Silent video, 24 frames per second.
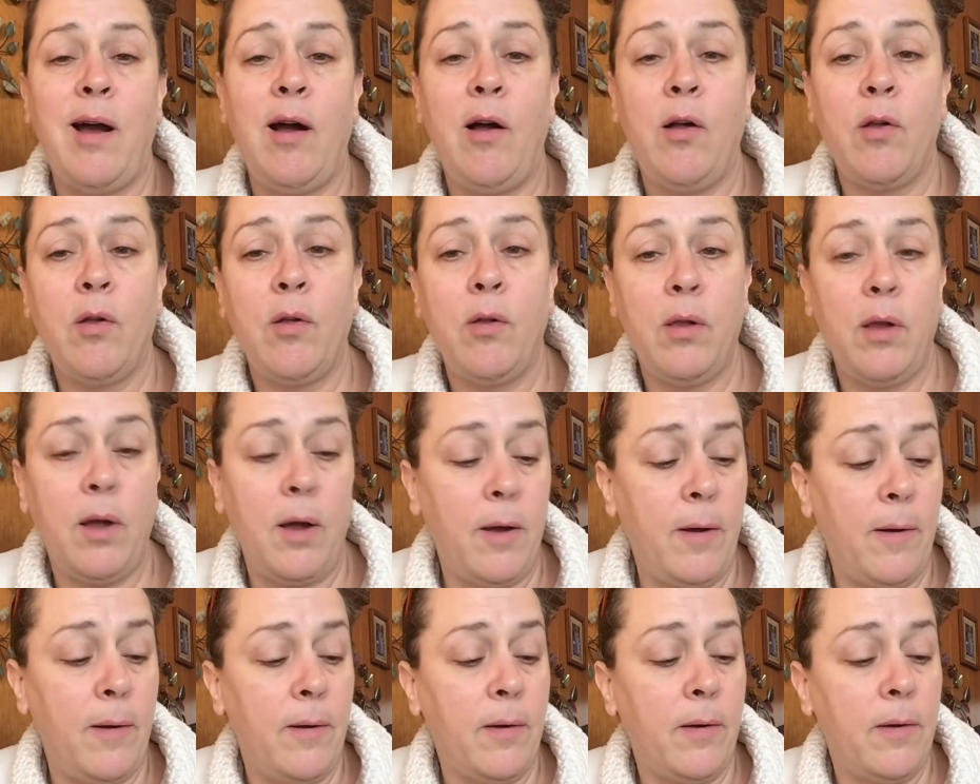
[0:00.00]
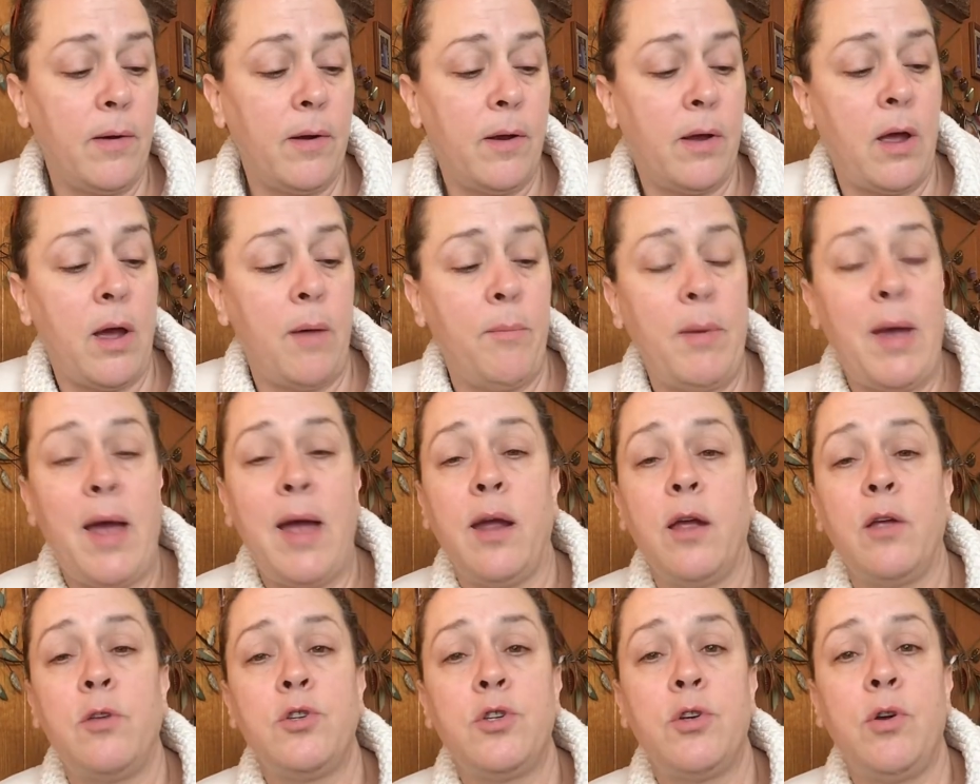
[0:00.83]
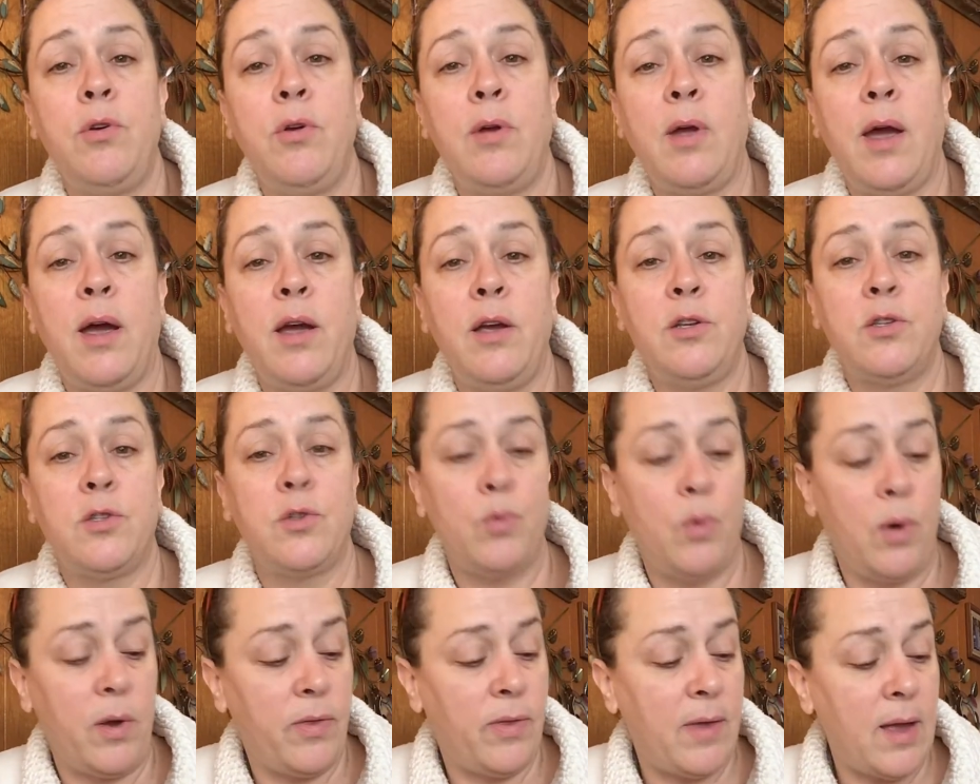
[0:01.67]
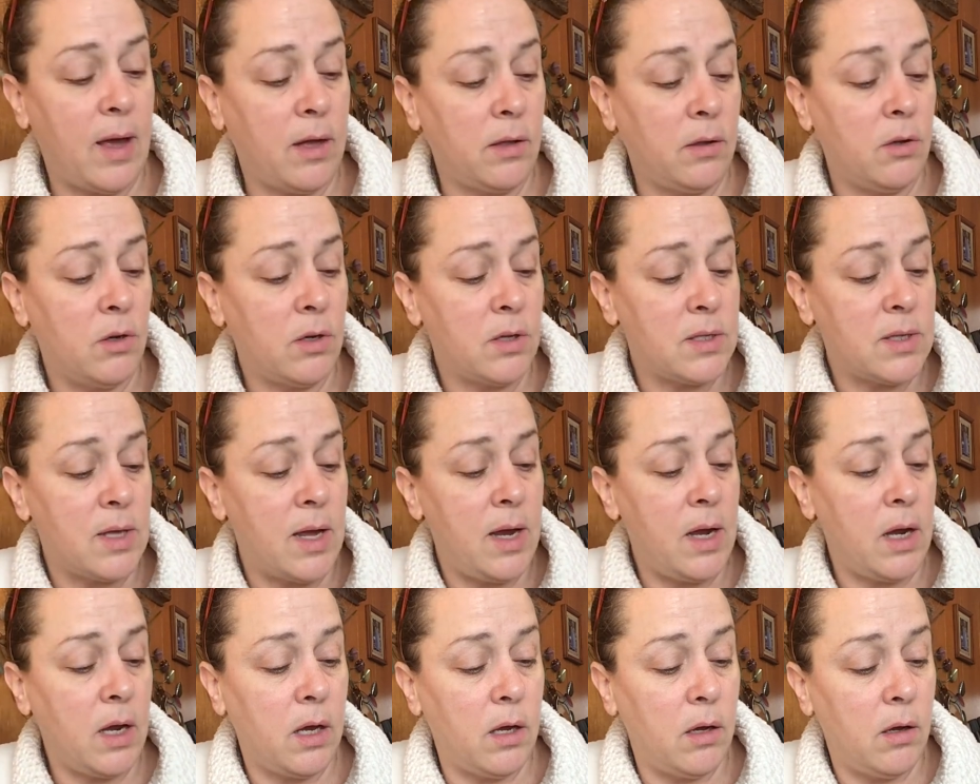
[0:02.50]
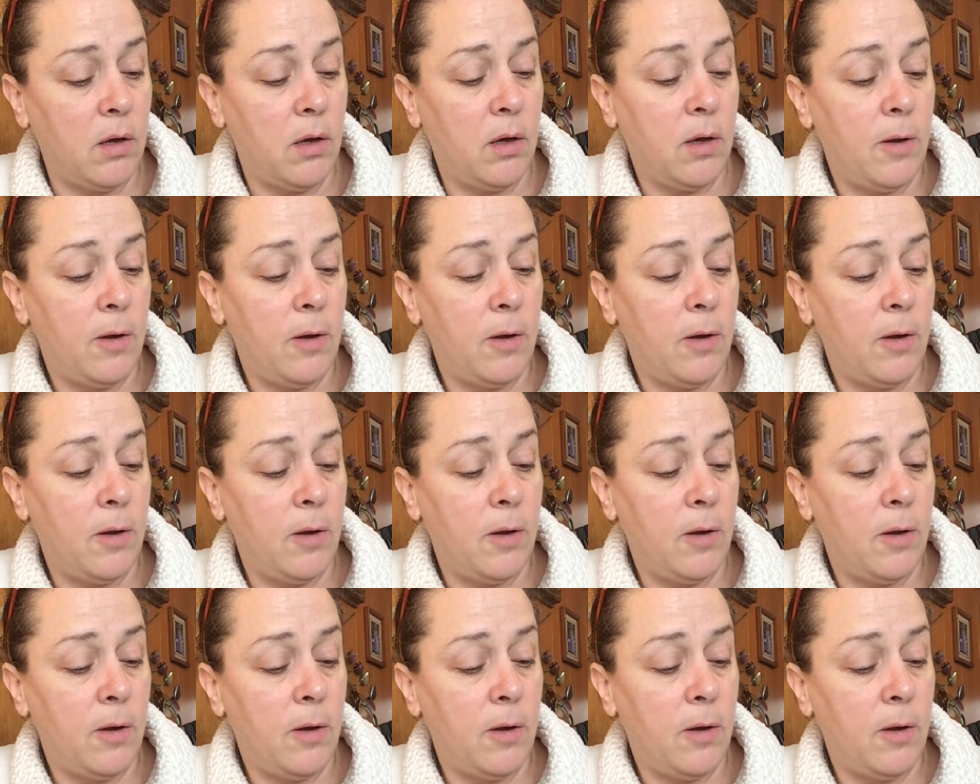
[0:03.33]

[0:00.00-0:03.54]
I'll come back and show you guys what that looks like,